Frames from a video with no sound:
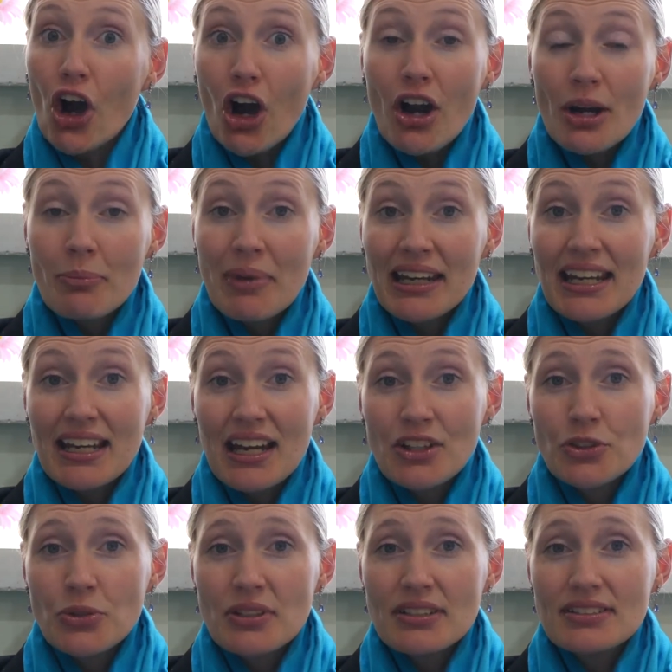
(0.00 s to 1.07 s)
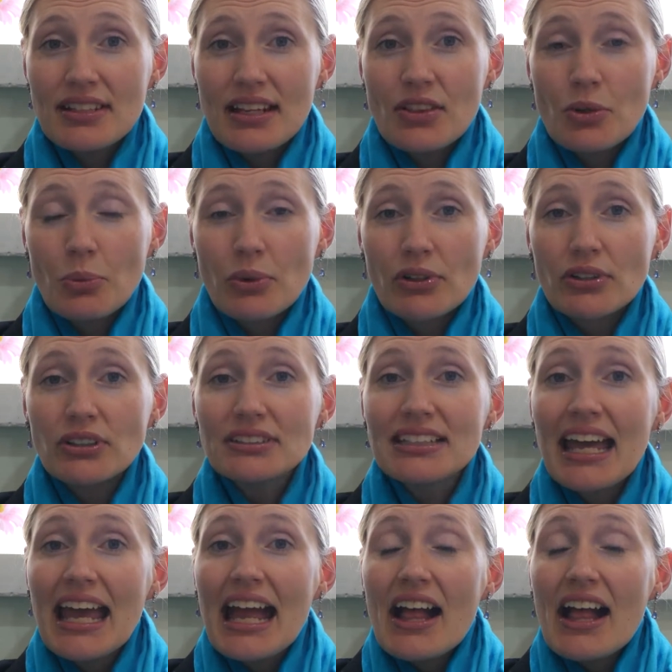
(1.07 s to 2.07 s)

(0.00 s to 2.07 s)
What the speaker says: are many countries in the world